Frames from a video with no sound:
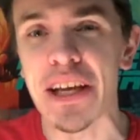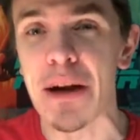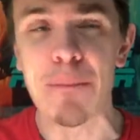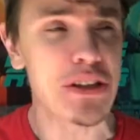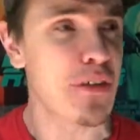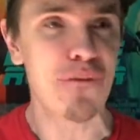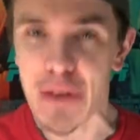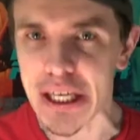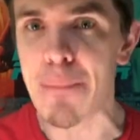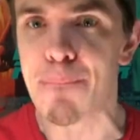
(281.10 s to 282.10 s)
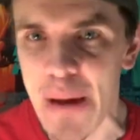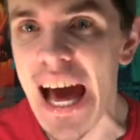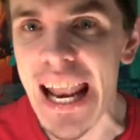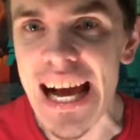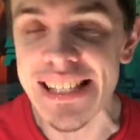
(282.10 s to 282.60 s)
like a bunch of fucking
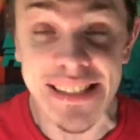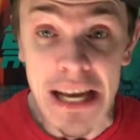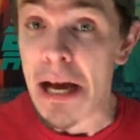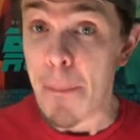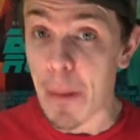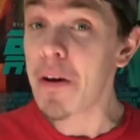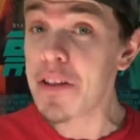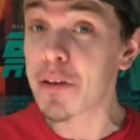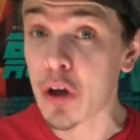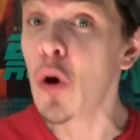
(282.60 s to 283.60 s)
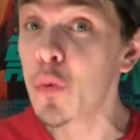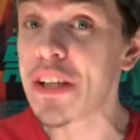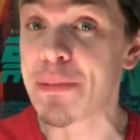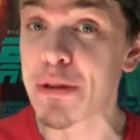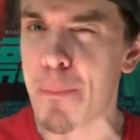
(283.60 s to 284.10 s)
badasses. Probably the
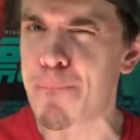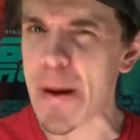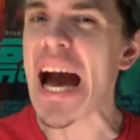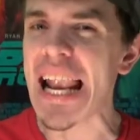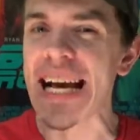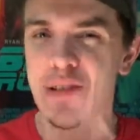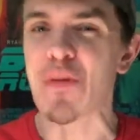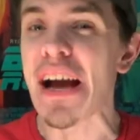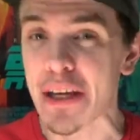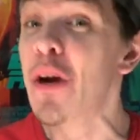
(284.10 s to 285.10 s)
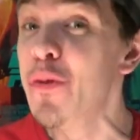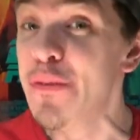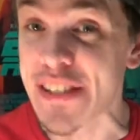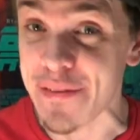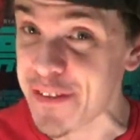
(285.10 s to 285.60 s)
coolest, most badass
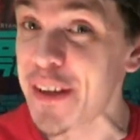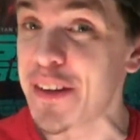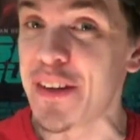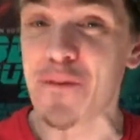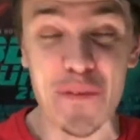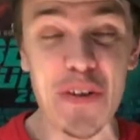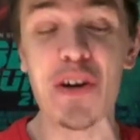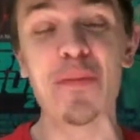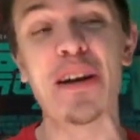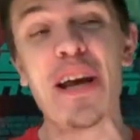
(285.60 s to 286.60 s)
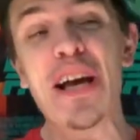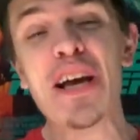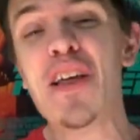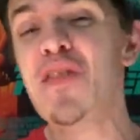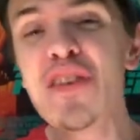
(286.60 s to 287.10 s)
raccoons I've seen in a film. And
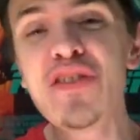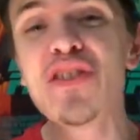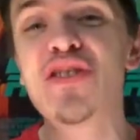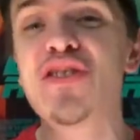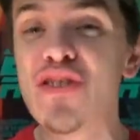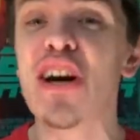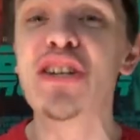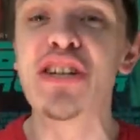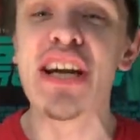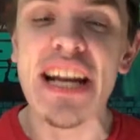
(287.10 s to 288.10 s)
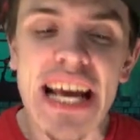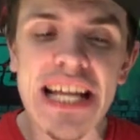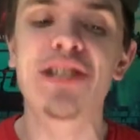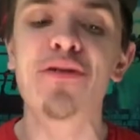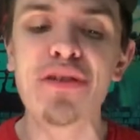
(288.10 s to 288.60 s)
this is such an
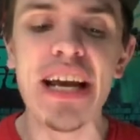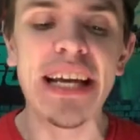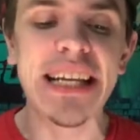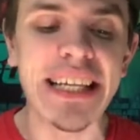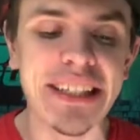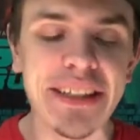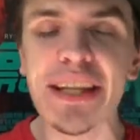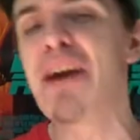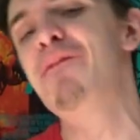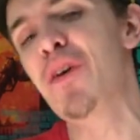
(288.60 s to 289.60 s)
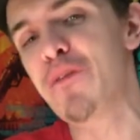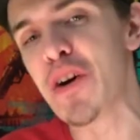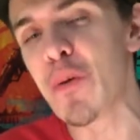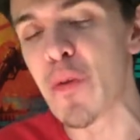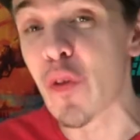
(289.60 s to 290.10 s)
entertaining, delightful
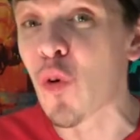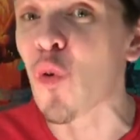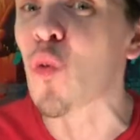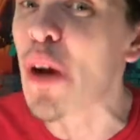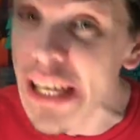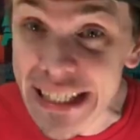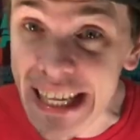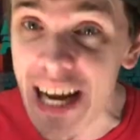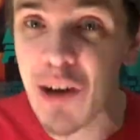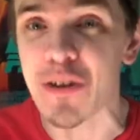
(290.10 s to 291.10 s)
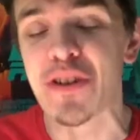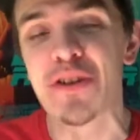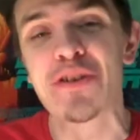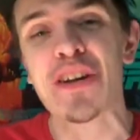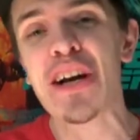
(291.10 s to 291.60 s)
film with great
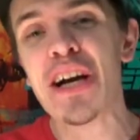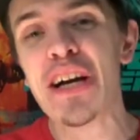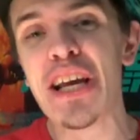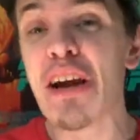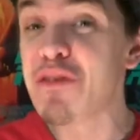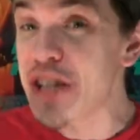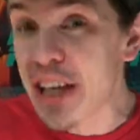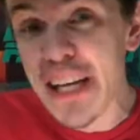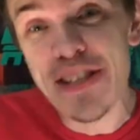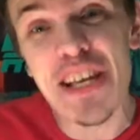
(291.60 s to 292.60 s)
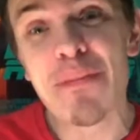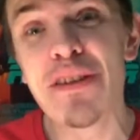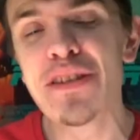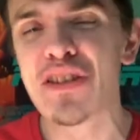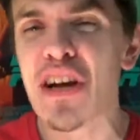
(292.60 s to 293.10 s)
characters. You have J.K.
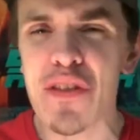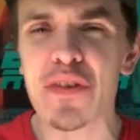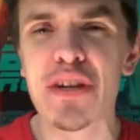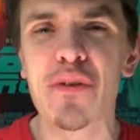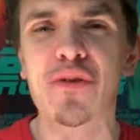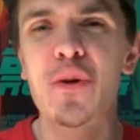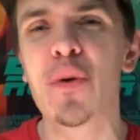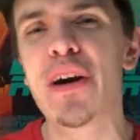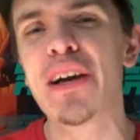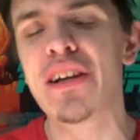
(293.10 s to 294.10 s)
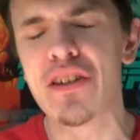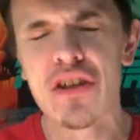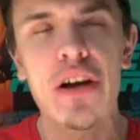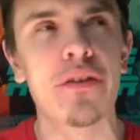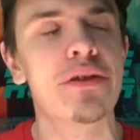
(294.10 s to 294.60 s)
Simmons, Jonathan Taylor
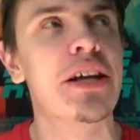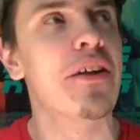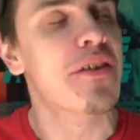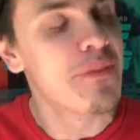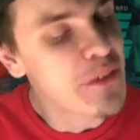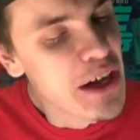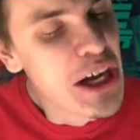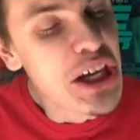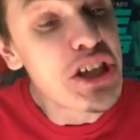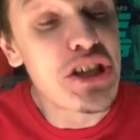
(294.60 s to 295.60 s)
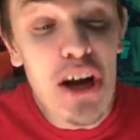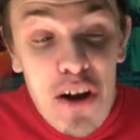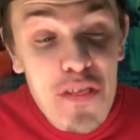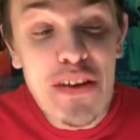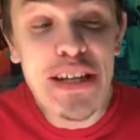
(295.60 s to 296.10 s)

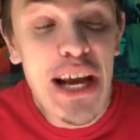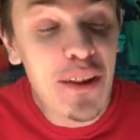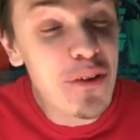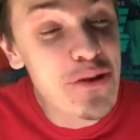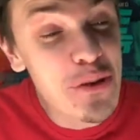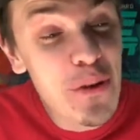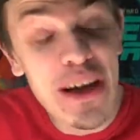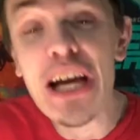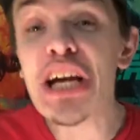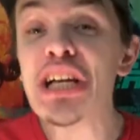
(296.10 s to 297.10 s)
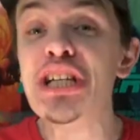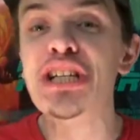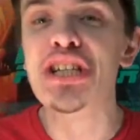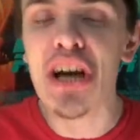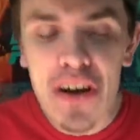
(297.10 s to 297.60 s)

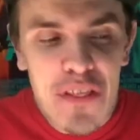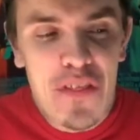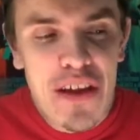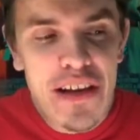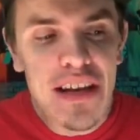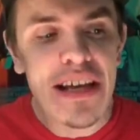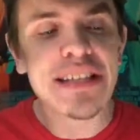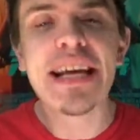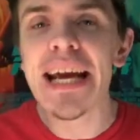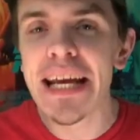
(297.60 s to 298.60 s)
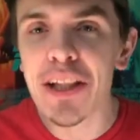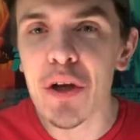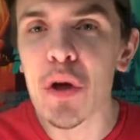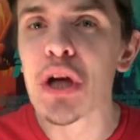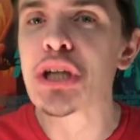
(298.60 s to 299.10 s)

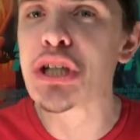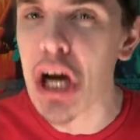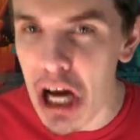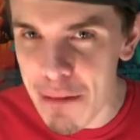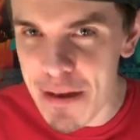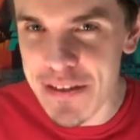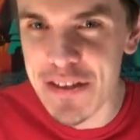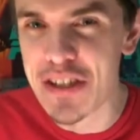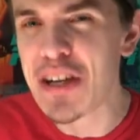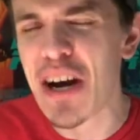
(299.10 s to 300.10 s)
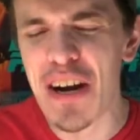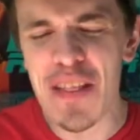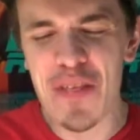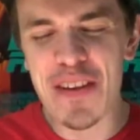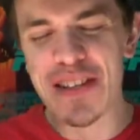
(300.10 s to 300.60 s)
Thomas.
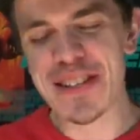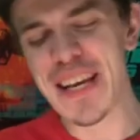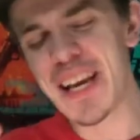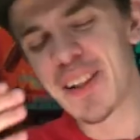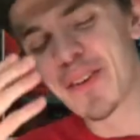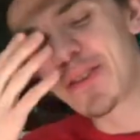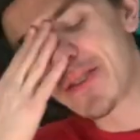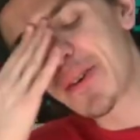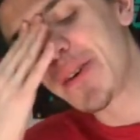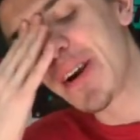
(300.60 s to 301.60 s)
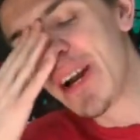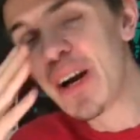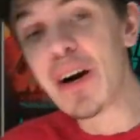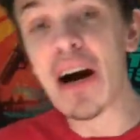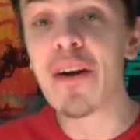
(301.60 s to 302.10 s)
the Taylor toy.
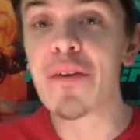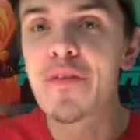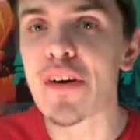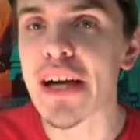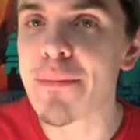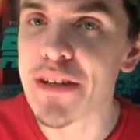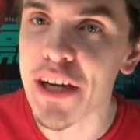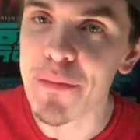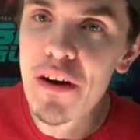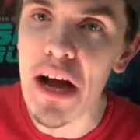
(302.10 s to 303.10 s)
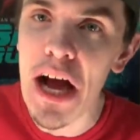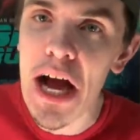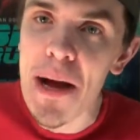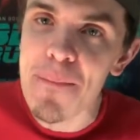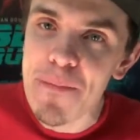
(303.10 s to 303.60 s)
I don't know what the fuck I'm talking
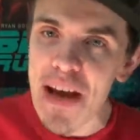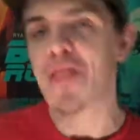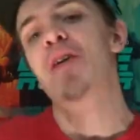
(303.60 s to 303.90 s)
about. Yeah,